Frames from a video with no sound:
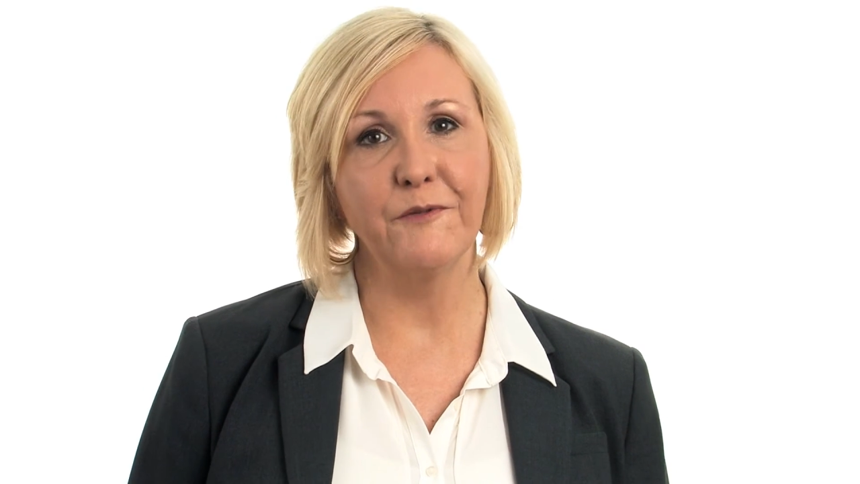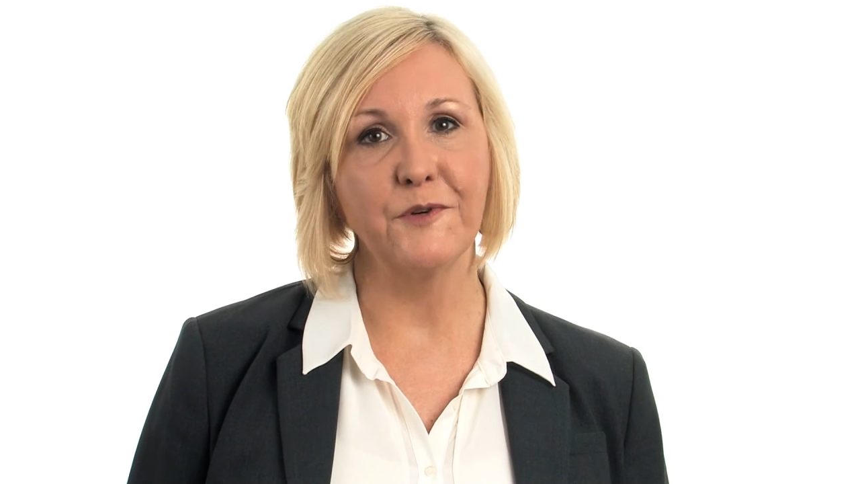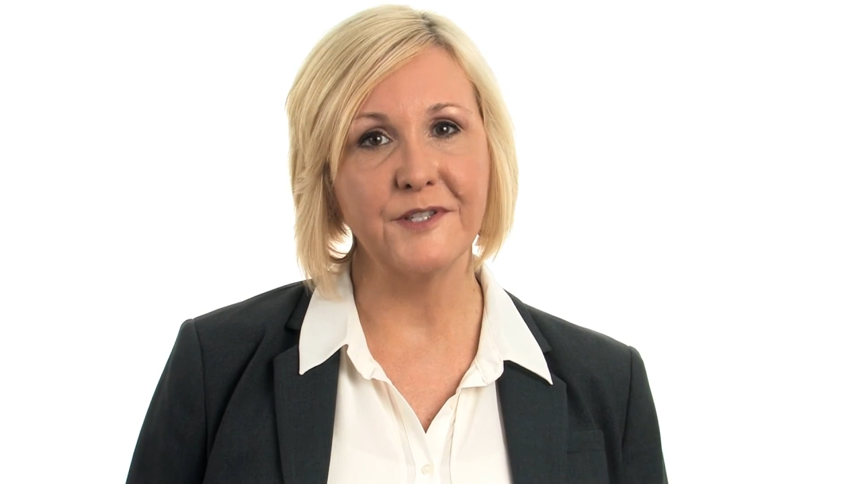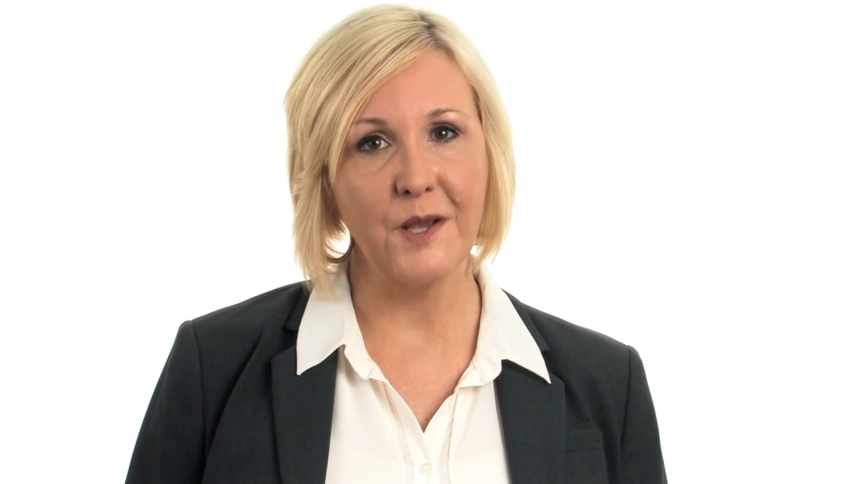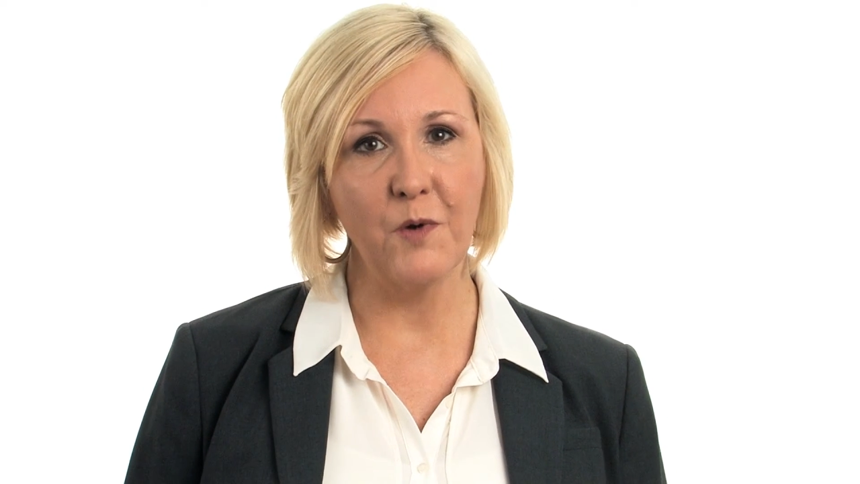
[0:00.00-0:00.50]
for
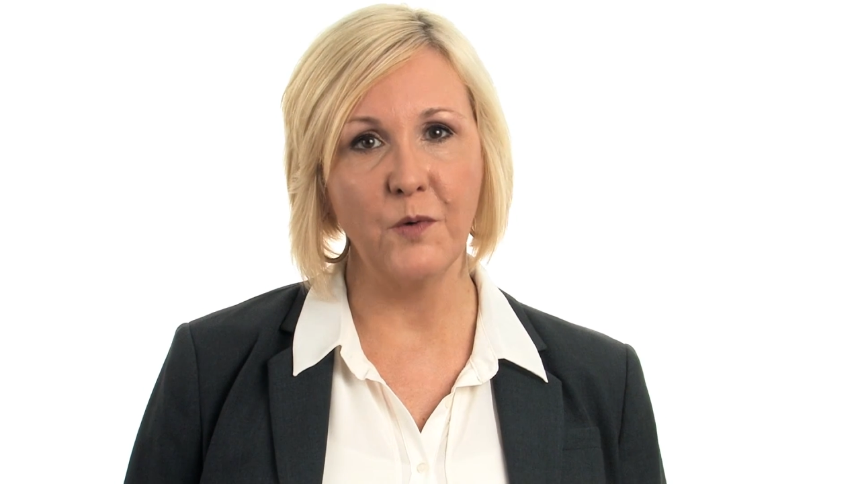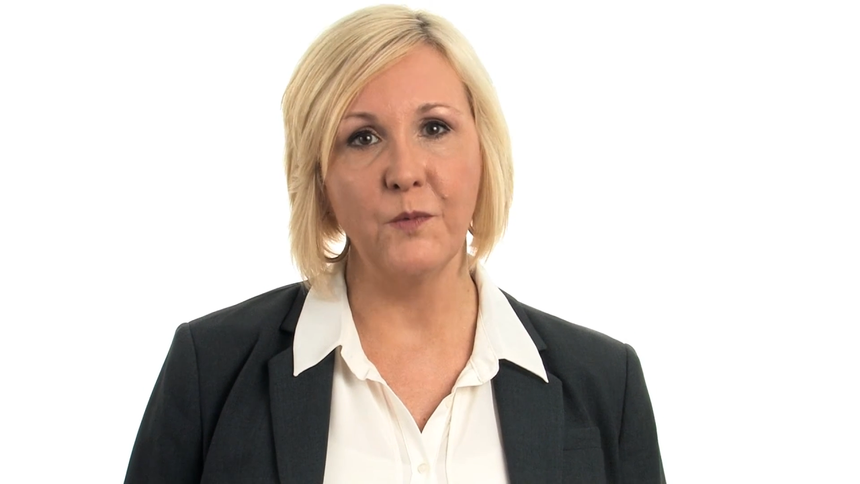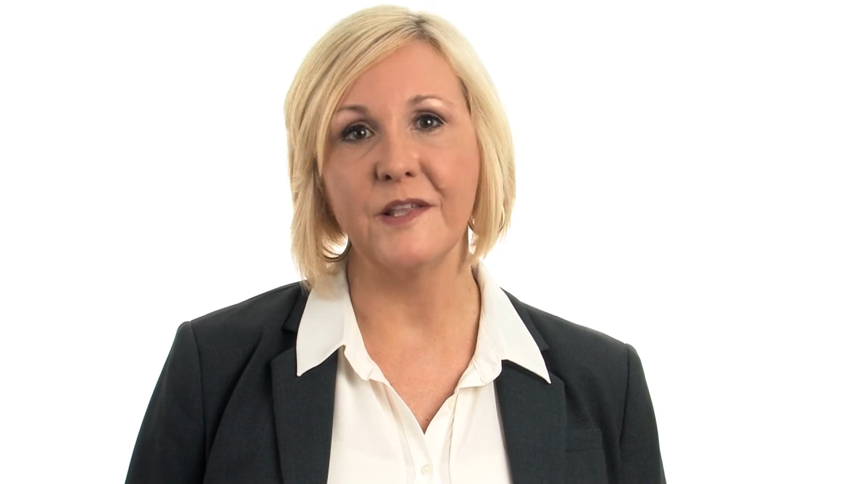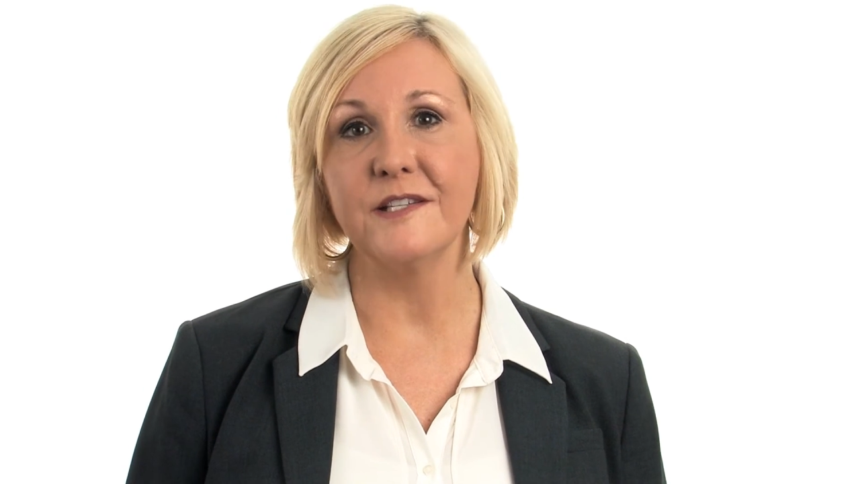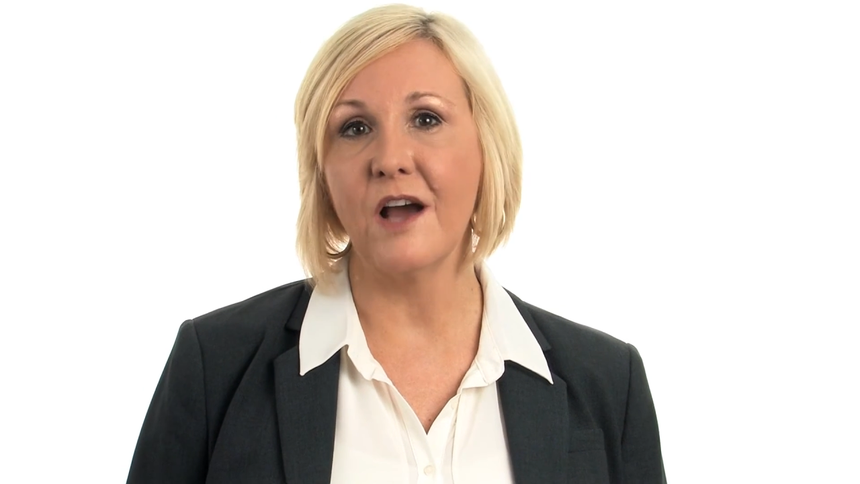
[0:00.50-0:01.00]
someone
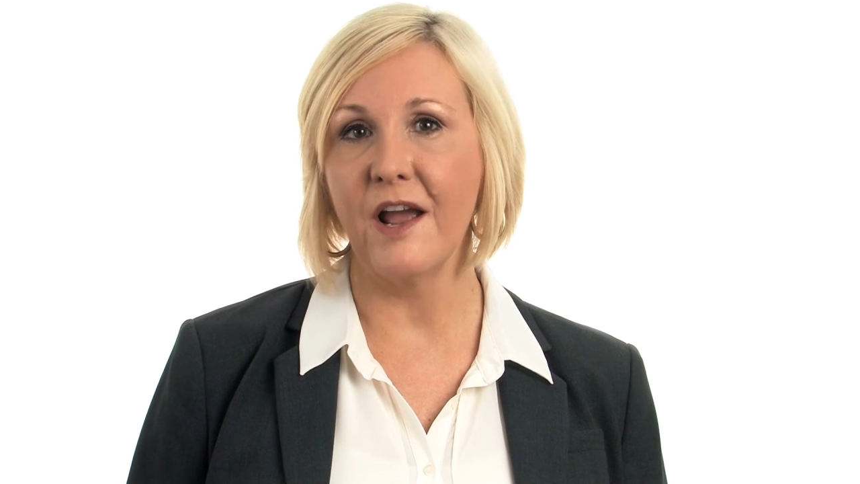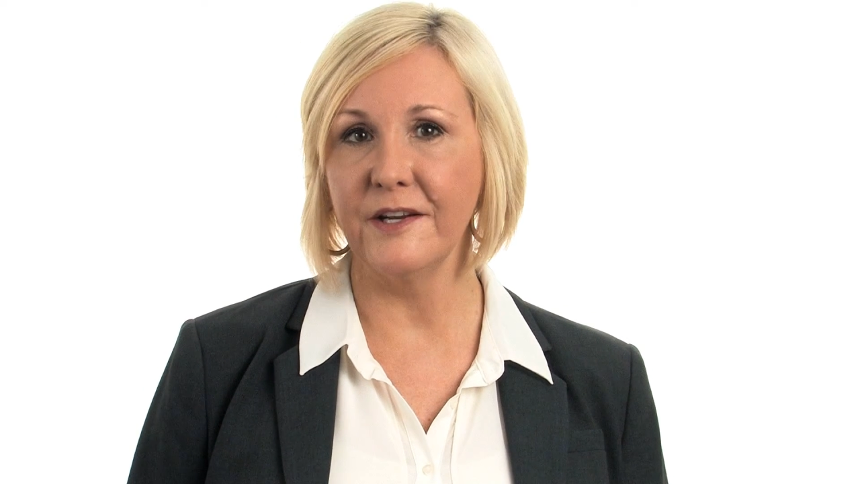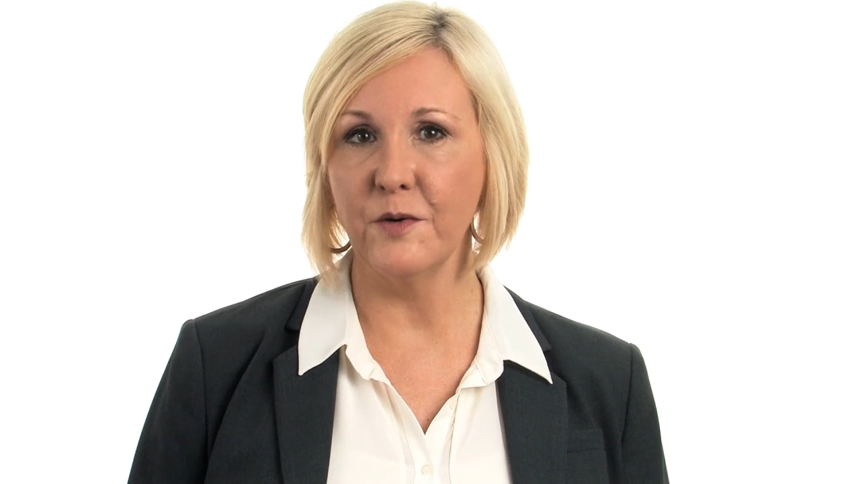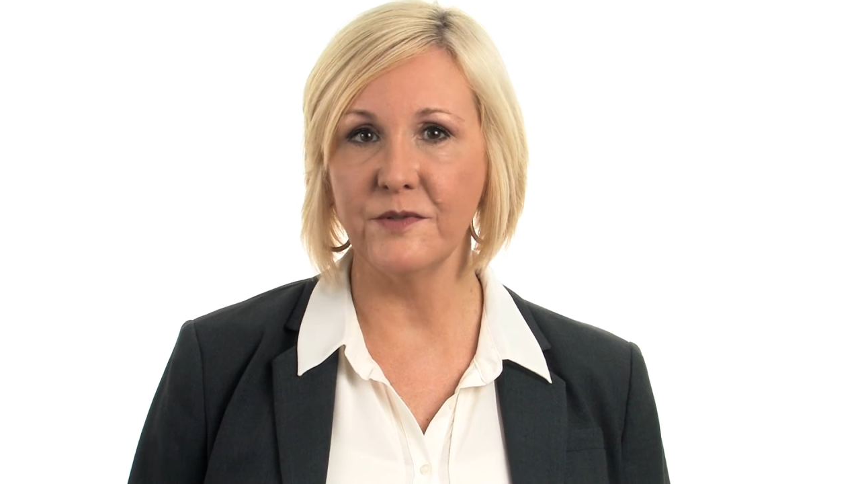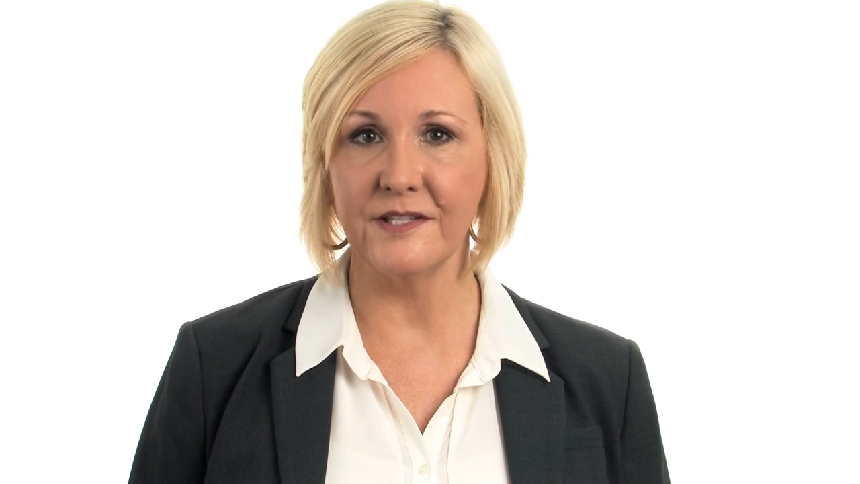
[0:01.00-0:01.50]
with a
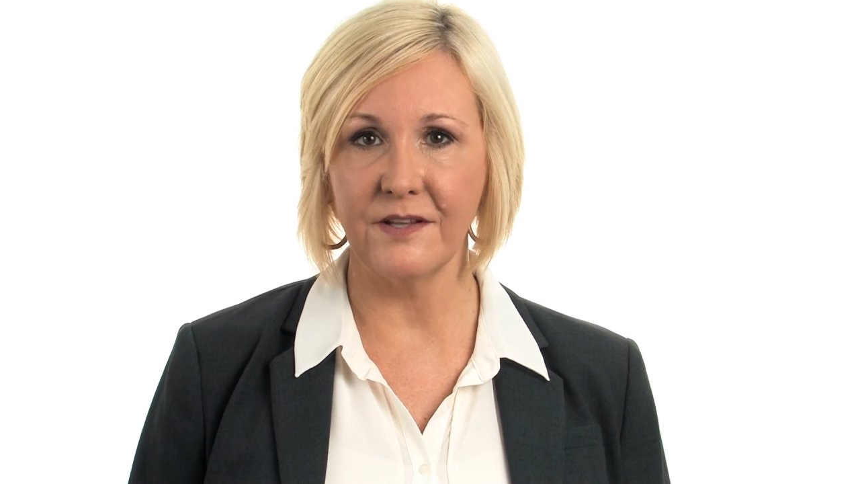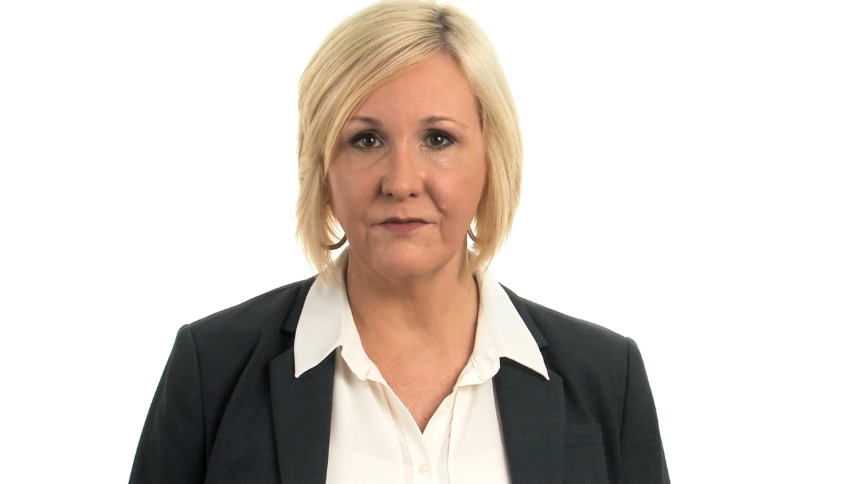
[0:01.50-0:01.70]
diagnosis